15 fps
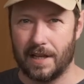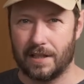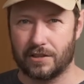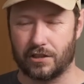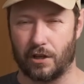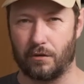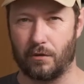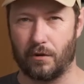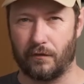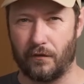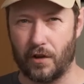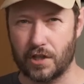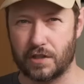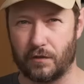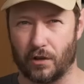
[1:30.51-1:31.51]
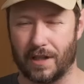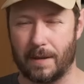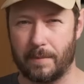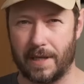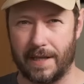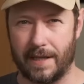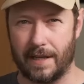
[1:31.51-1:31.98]
So first of all,
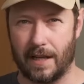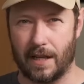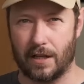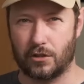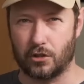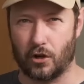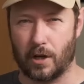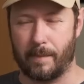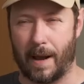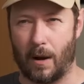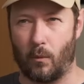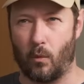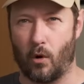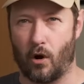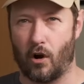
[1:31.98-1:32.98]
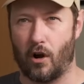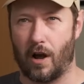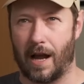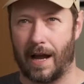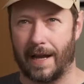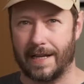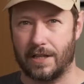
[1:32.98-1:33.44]
let me talk about what
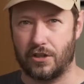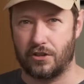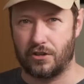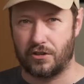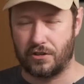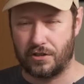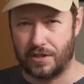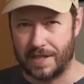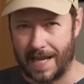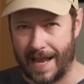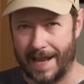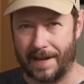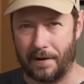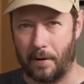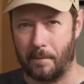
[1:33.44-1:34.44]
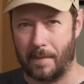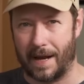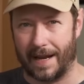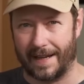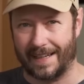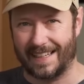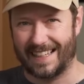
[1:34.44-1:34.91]
I take on
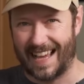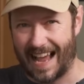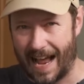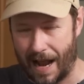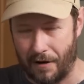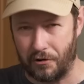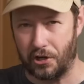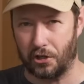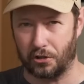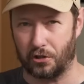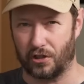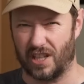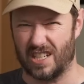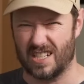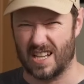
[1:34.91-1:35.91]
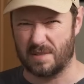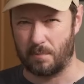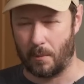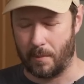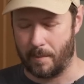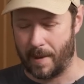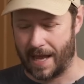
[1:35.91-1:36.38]
my carry-on luggage. That's
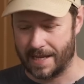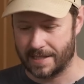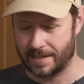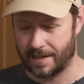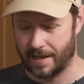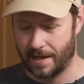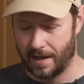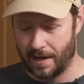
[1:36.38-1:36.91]
probably best.